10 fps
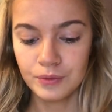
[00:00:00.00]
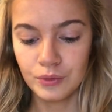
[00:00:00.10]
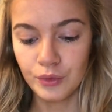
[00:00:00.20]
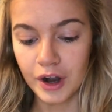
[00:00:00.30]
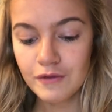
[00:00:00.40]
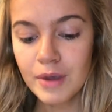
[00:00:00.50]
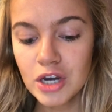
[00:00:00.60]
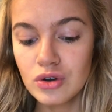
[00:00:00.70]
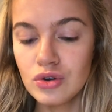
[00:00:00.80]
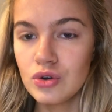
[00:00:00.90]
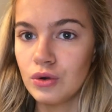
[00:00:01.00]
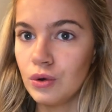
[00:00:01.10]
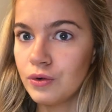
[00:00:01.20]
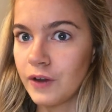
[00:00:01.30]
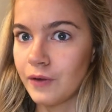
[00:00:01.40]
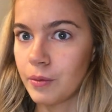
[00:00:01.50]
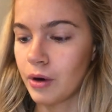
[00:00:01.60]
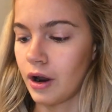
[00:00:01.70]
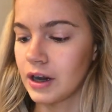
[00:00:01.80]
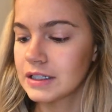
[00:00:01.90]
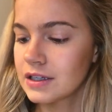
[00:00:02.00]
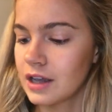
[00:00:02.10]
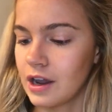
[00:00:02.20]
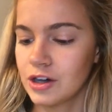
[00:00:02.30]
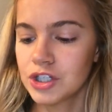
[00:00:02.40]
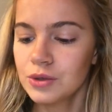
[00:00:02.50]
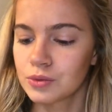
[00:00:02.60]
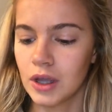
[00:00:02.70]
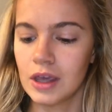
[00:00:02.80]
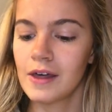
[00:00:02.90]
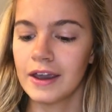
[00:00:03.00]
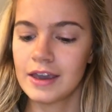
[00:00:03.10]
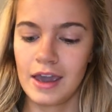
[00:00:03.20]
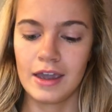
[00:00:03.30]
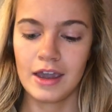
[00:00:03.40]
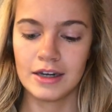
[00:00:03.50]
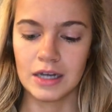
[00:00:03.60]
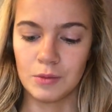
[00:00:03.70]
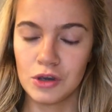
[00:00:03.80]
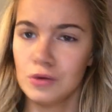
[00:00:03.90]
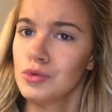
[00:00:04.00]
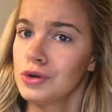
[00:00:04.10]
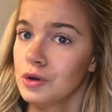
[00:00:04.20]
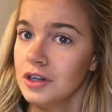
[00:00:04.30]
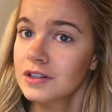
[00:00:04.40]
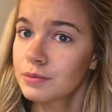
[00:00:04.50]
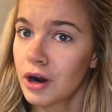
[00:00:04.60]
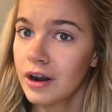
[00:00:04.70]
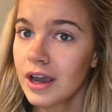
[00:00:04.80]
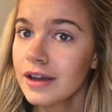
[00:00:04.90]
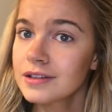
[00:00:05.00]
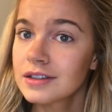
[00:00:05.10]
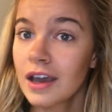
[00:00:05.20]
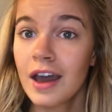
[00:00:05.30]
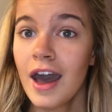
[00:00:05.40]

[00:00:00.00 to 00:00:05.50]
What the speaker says: One of my new favorite products is I actually really like KKW Beauty's products,